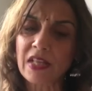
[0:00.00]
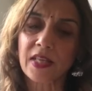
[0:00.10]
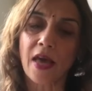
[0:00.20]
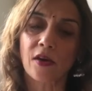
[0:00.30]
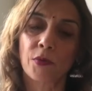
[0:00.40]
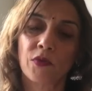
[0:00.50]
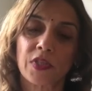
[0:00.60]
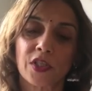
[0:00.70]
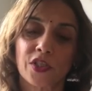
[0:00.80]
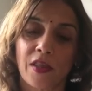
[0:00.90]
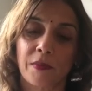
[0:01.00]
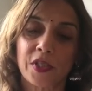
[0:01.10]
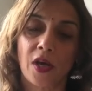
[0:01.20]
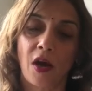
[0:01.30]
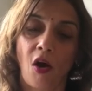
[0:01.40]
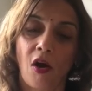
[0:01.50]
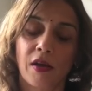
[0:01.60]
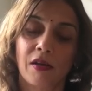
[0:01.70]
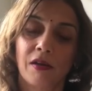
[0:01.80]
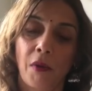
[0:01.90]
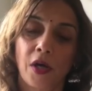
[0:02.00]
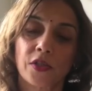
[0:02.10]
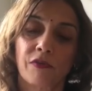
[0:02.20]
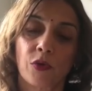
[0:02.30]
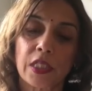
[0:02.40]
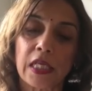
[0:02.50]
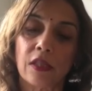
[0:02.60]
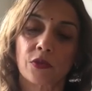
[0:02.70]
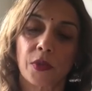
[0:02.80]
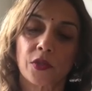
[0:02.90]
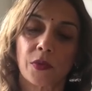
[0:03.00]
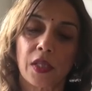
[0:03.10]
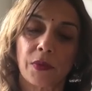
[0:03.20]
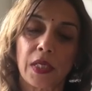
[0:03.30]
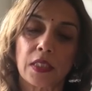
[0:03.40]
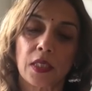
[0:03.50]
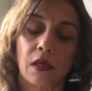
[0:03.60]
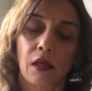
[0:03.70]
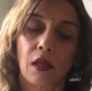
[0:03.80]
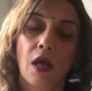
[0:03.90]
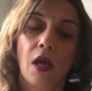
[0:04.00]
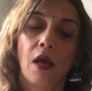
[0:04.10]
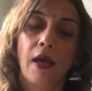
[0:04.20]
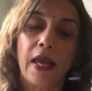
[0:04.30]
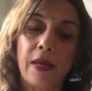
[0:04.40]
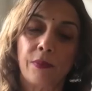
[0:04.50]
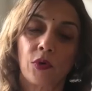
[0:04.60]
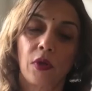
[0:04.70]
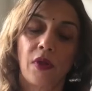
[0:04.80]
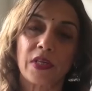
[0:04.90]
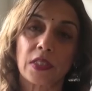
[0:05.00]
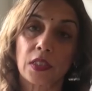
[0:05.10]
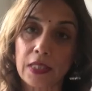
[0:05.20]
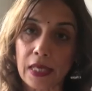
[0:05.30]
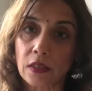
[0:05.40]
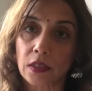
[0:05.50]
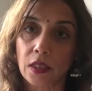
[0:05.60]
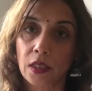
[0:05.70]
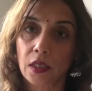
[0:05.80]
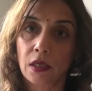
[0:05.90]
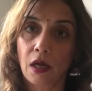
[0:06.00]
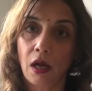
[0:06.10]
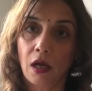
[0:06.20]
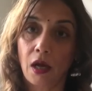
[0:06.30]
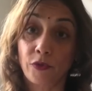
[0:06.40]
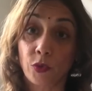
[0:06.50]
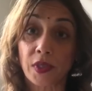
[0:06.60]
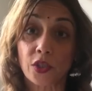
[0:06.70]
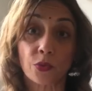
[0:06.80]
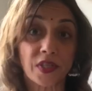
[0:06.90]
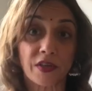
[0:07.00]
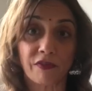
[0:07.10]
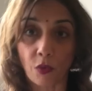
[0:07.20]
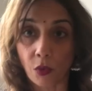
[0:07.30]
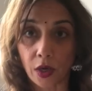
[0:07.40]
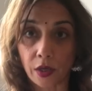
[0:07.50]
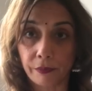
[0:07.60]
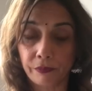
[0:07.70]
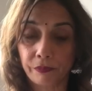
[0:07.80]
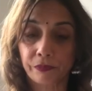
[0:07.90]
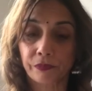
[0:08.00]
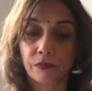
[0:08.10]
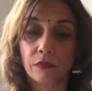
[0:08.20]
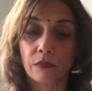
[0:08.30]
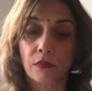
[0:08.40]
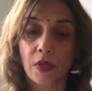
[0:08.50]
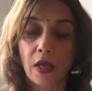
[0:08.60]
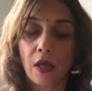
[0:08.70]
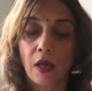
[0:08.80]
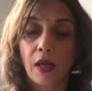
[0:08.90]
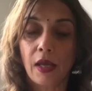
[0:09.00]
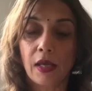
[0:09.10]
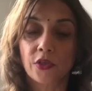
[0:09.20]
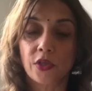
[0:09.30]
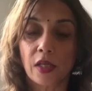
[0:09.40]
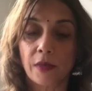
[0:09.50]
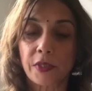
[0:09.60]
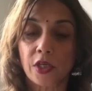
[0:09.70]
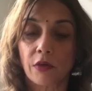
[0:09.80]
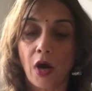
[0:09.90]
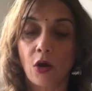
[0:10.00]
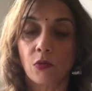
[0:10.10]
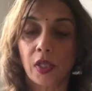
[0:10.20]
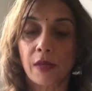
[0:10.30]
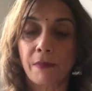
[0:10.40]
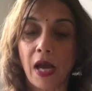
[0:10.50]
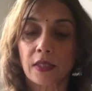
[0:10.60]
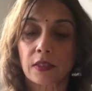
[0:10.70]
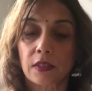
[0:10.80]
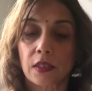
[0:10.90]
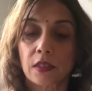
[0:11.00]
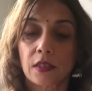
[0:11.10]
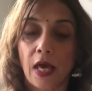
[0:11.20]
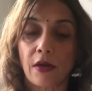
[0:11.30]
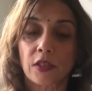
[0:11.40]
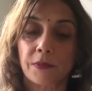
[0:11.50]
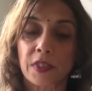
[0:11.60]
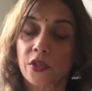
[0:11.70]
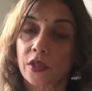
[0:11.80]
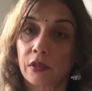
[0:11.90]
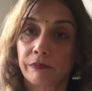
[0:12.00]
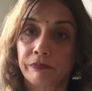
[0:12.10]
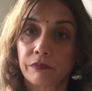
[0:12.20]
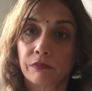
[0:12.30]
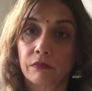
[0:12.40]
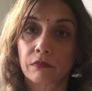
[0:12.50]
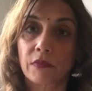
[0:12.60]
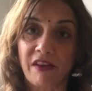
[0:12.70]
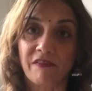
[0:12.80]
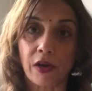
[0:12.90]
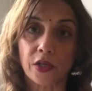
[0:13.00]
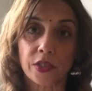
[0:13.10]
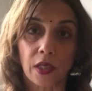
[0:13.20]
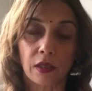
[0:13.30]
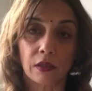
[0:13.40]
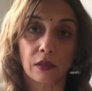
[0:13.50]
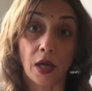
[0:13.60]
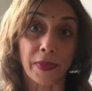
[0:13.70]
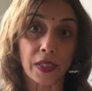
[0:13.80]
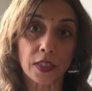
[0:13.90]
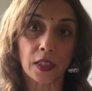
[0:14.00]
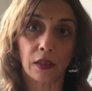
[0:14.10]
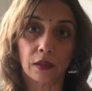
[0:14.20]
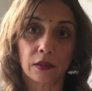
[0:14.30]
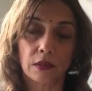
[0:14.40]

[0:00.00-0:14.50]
Saturn moves into Shatabisha on March the 14th, 2023 till April the 6th of 2024. In Shatabisha, Rahu will impact Saturn's position and functioning ability.